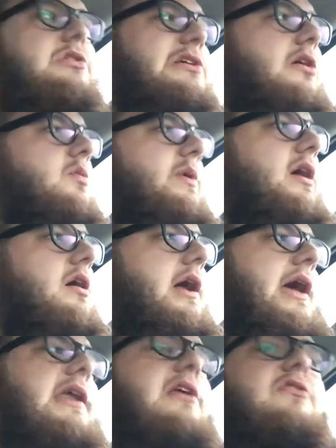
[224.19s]
So we are
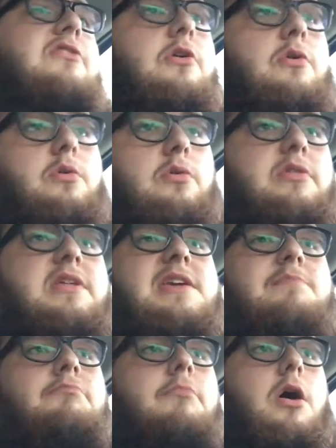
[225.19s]
headed to
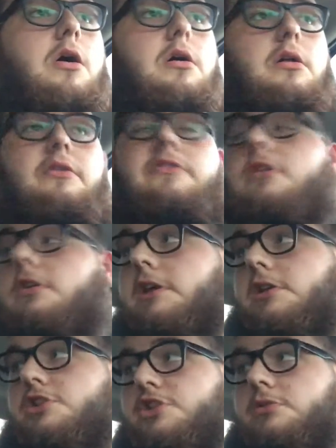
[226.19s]
the mall to
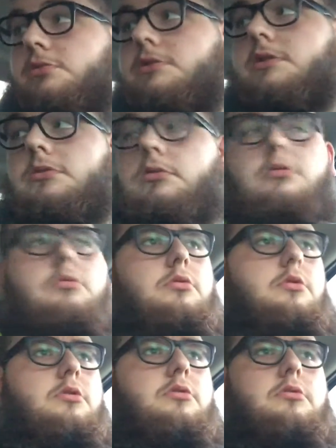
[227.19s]
look at shoes.
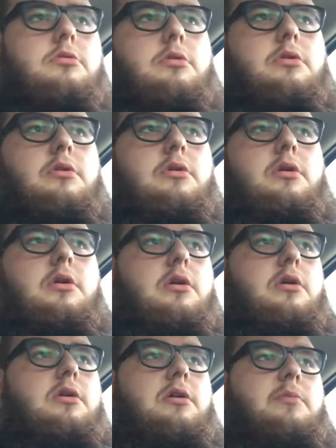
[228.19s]
And probably
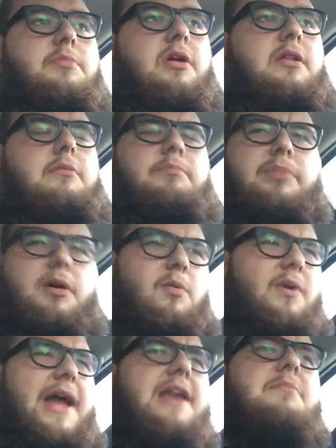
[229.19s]
books. And probably, but
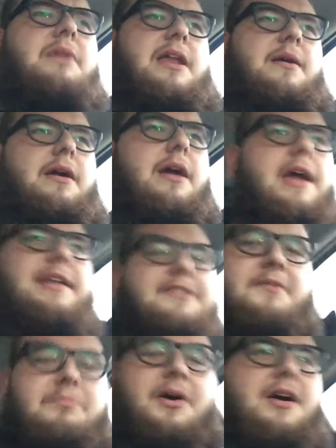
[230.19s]
wait a minute, and
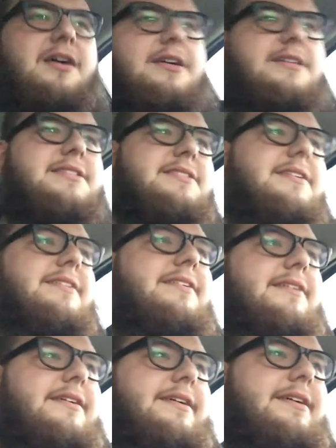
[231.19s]
to books.
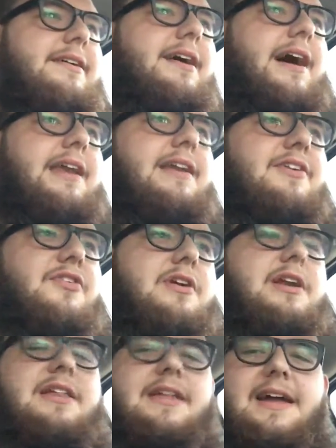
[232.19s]
I didn't agree
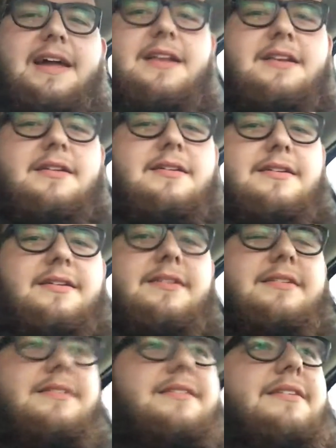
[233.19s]
to that. Maybe some
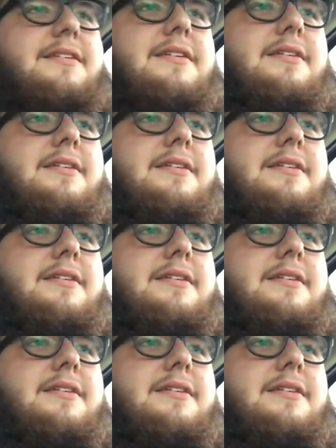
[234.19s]
clothes.